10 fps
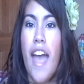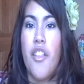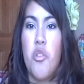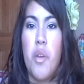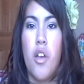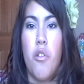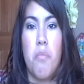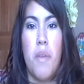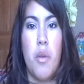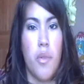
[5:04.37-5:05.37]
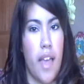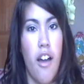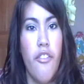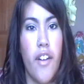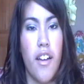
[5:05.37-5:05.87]
And so he goes, it was
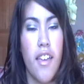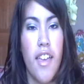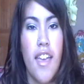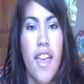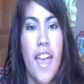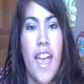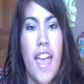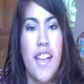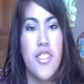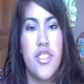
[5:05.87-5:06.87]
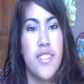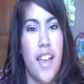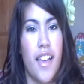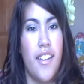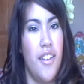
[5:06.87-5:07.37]
Alpha. And she's
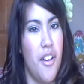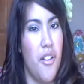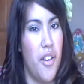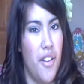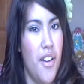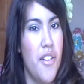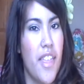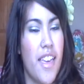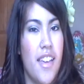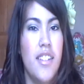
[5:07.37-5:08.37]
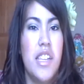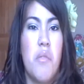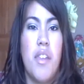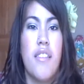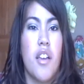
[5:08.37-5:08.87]
like, no, no, no, they killed
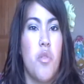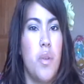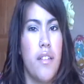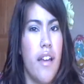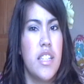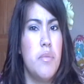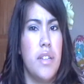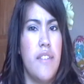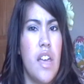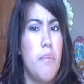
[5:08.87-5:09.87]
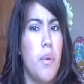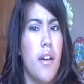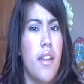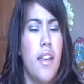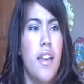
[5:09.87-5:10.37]
him. And he's like, we'd like to believe that,
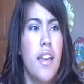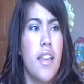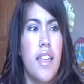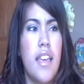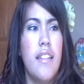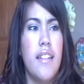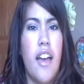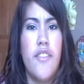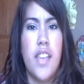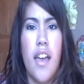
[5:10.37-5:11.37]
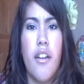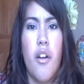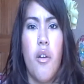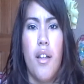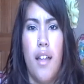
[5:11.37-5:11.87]
but he left
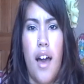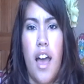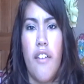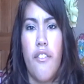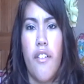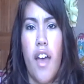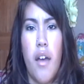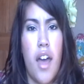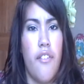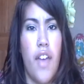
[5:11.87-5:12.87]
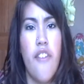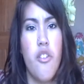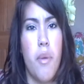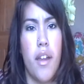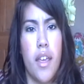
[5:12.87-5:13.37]
Echo alive out of
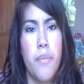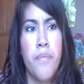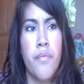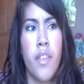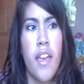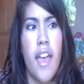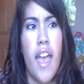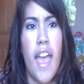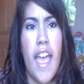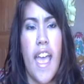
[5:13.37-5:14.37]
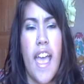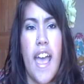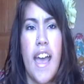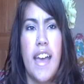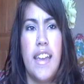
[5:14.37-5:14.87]
everybody.
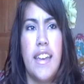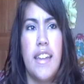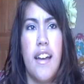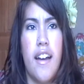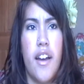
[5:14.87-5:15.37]
And